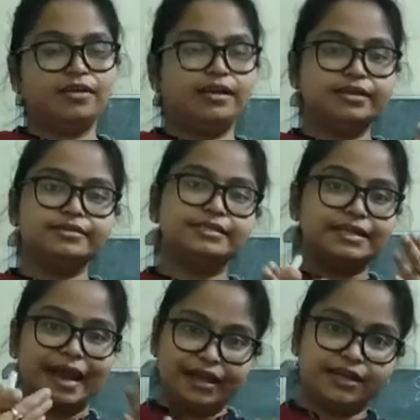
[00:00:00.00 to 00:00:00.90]
It is
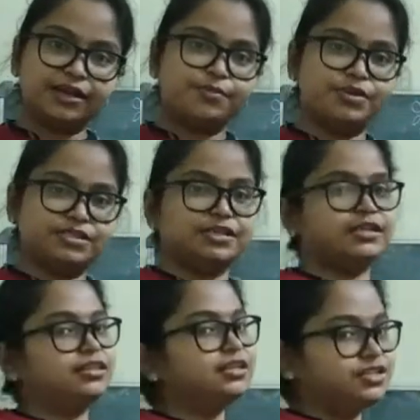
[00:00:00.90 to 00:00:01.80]
directly present
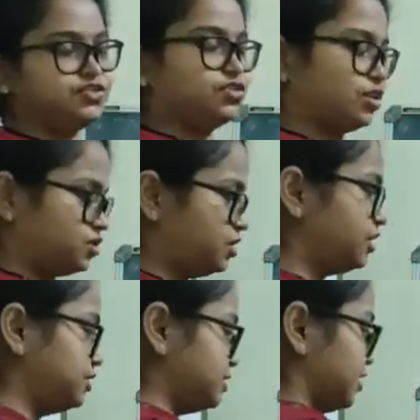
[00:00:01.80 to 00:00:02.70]
in the instruction
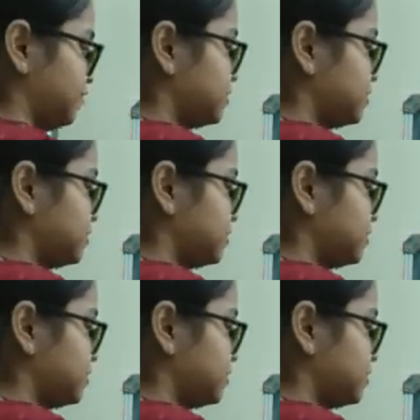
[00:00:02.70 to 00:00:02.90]
itself.